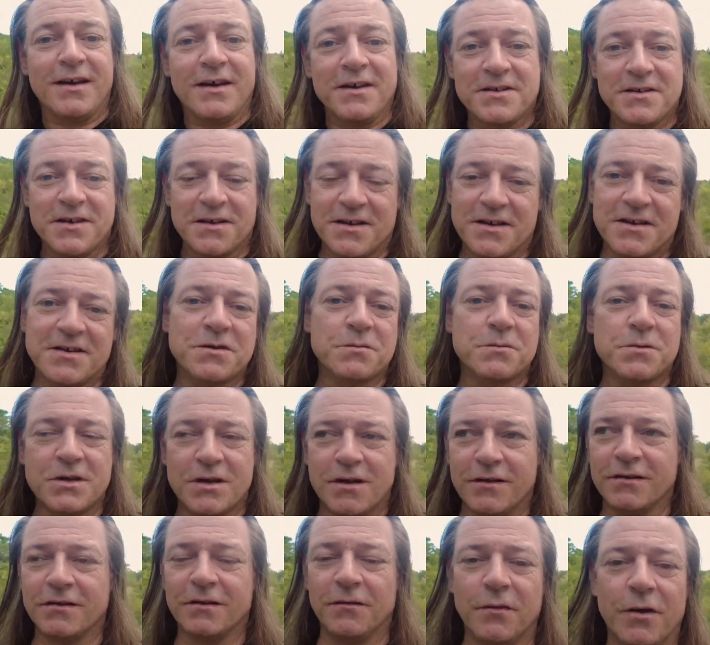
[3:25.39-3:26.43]
So this was
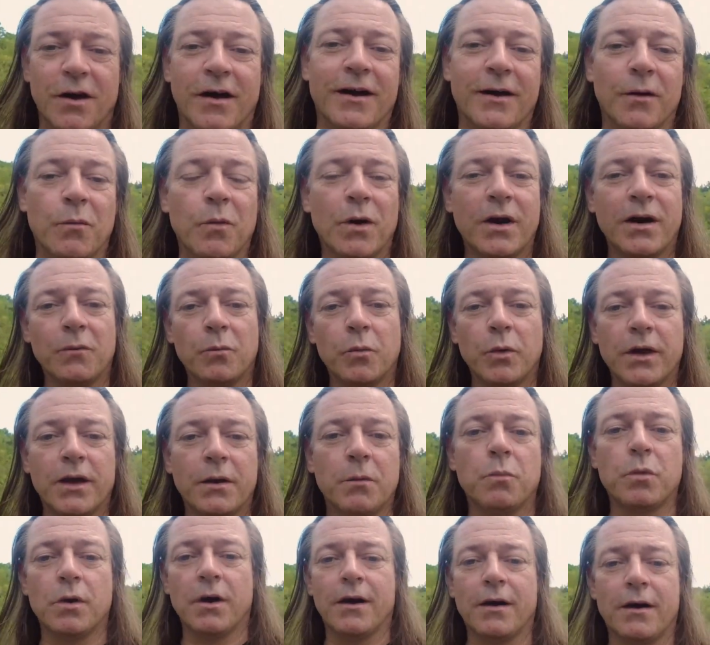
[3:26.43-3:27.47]
kind of like when we
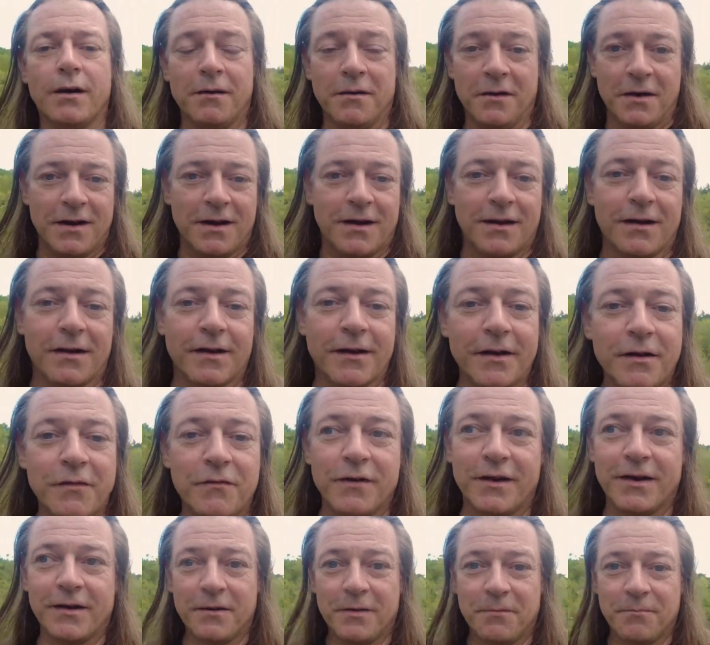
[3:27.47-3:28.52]
were
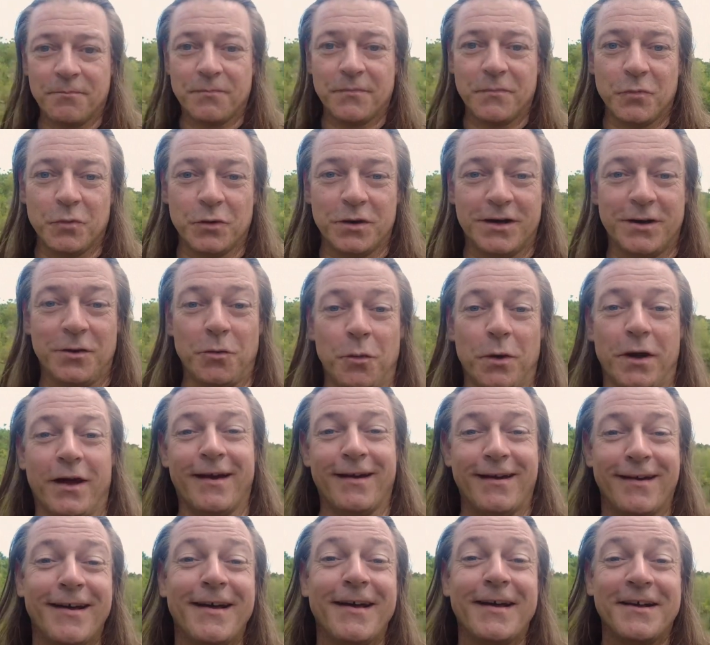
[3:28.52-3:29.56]
leaving, what we call
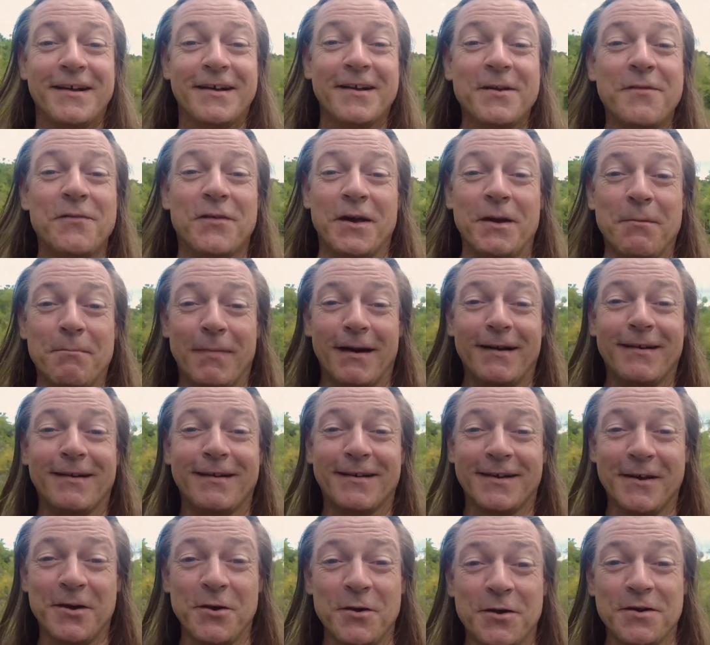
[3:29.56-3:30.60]
it, leaving
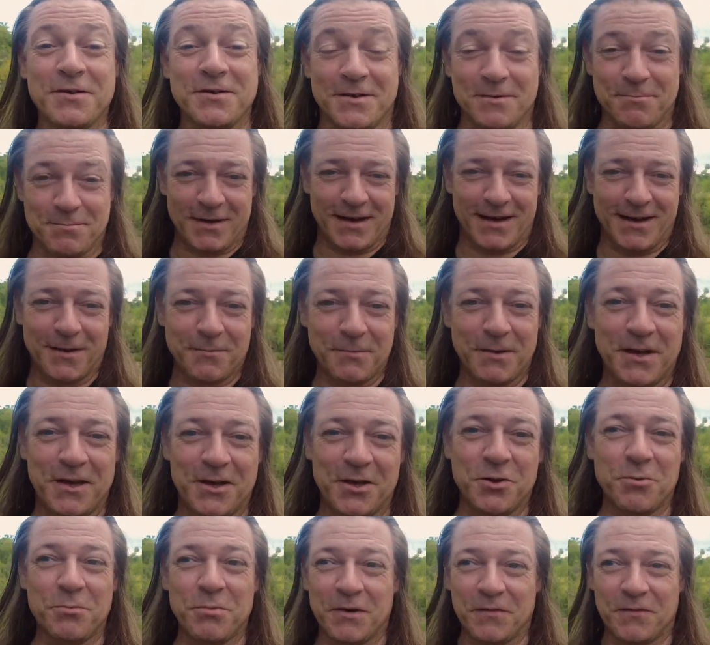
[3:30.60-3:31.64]
monkeyhood and becoming
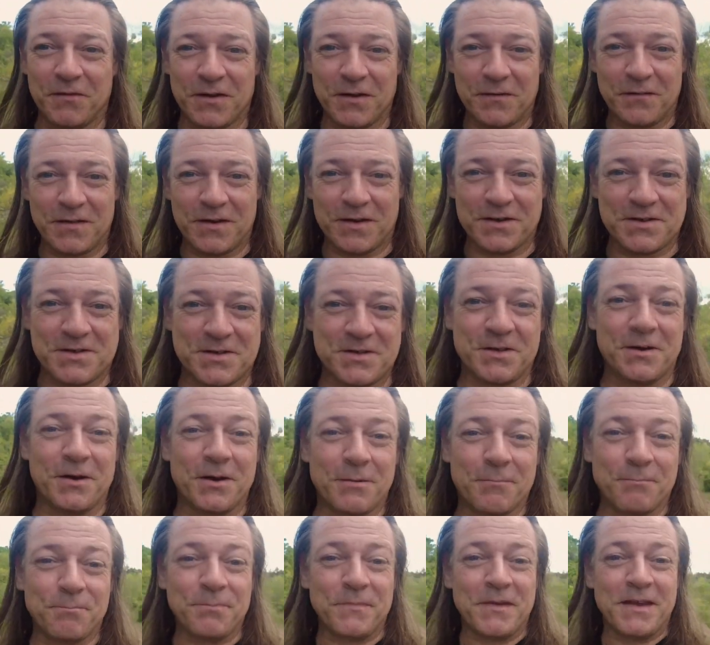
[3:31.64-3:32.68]
human for the first
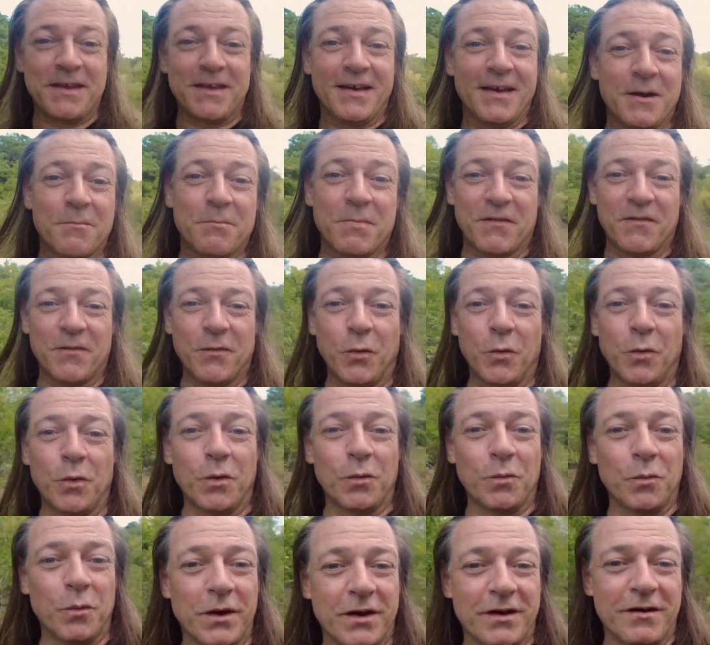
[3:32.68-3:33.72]
time, before
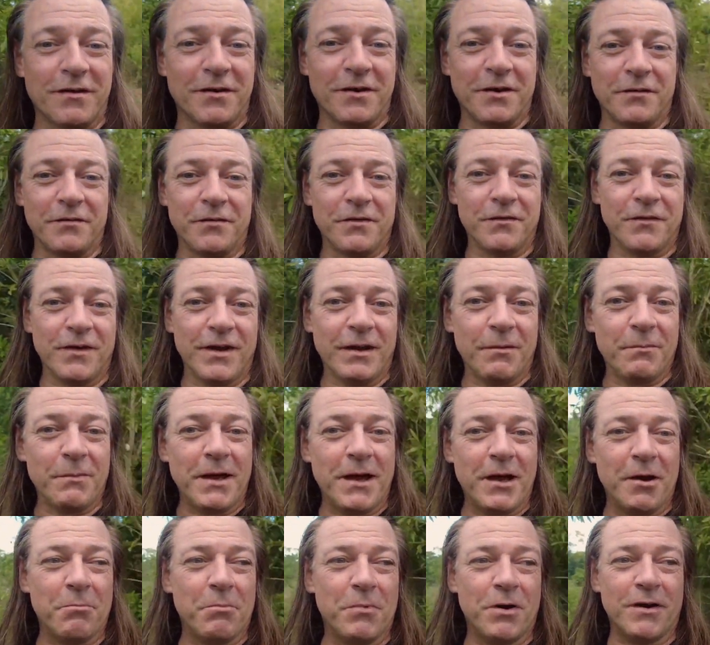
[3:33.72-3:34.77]
we kind of develop
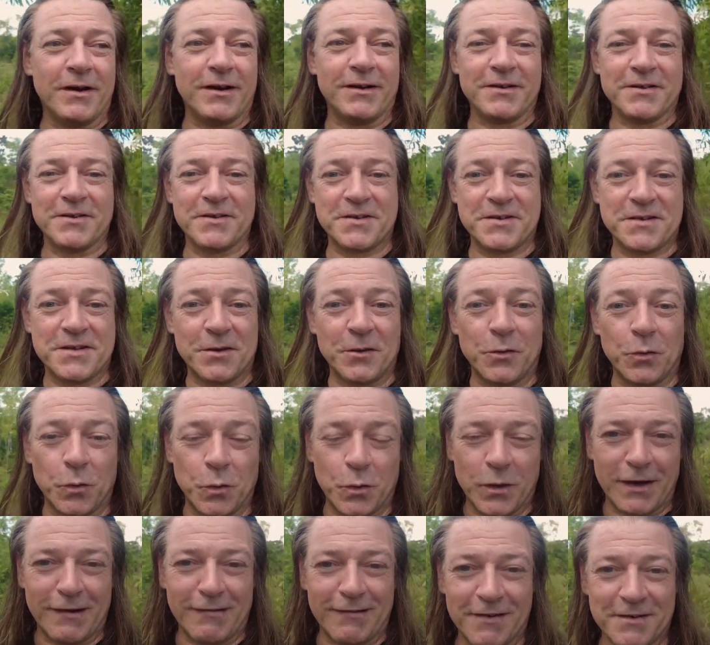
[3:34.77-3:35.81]
our minds
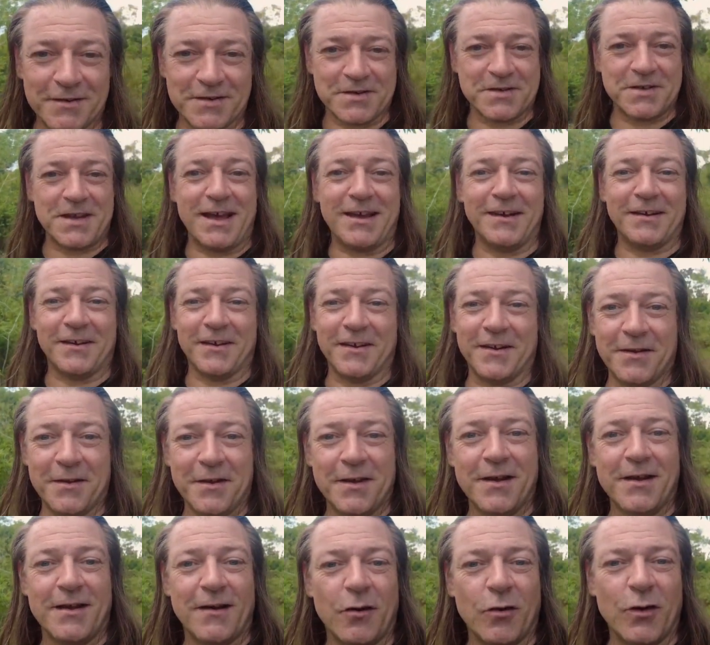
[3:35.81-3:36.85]
or our understanding
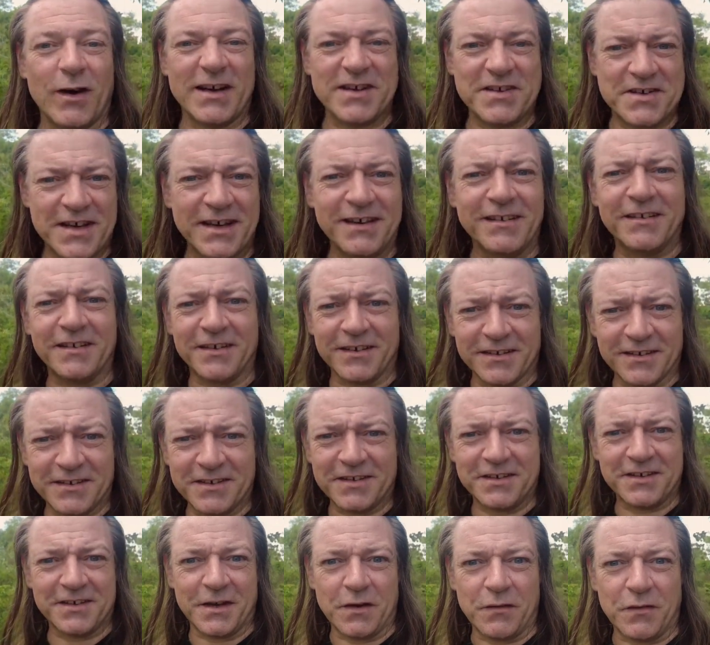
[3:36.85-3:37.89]
or our
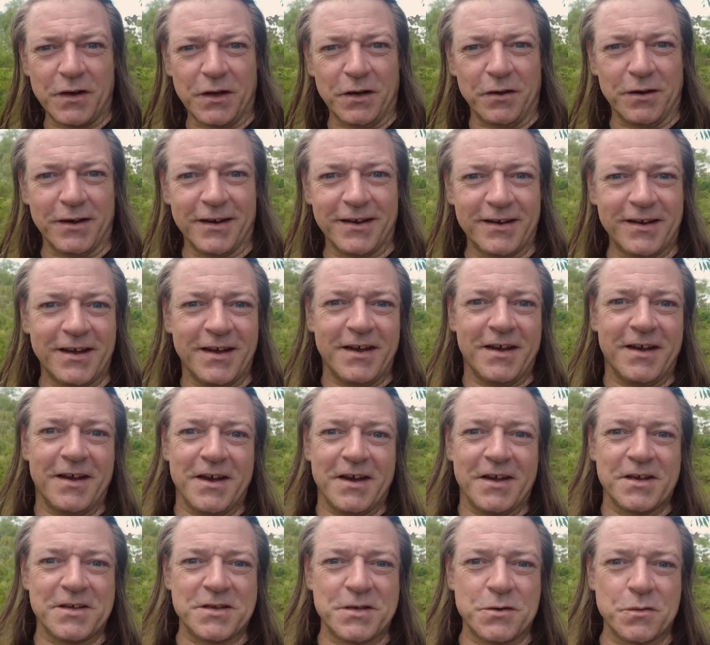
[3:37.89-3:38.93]
sentience, if you like,
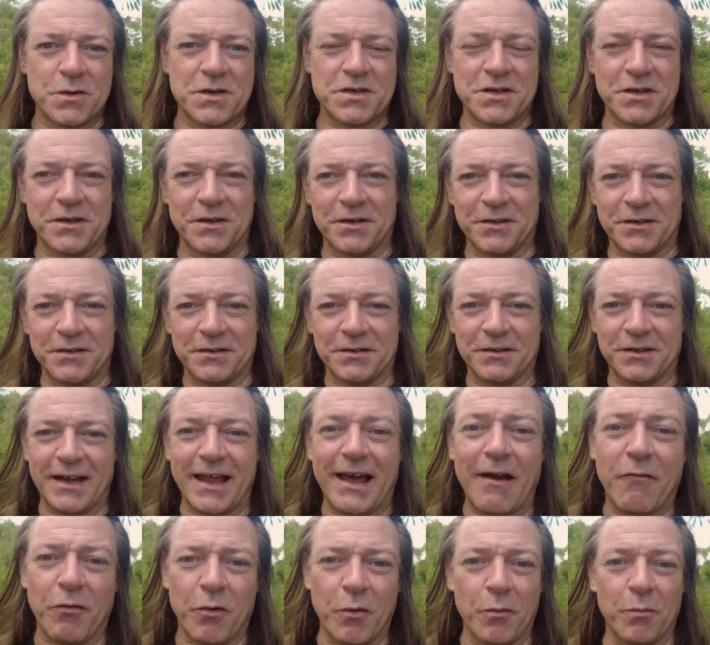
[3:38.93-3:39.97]
to a certain
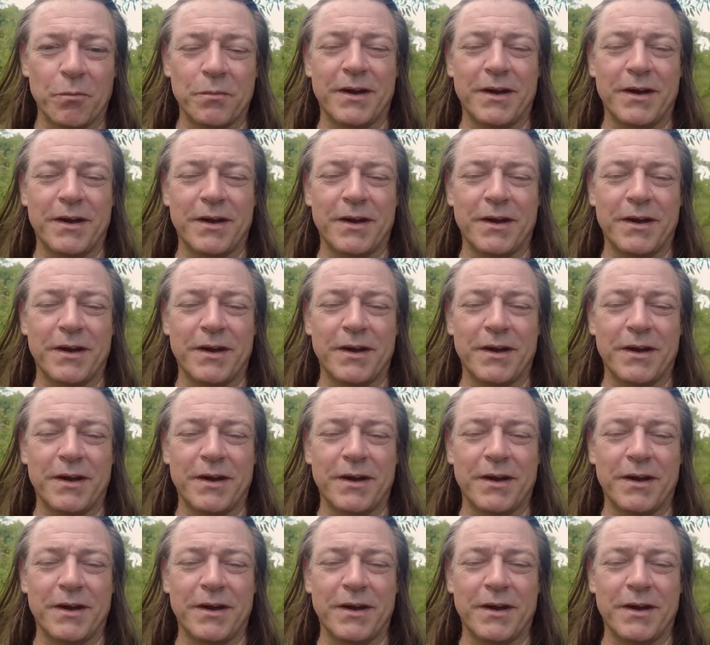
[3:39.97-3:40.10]
level.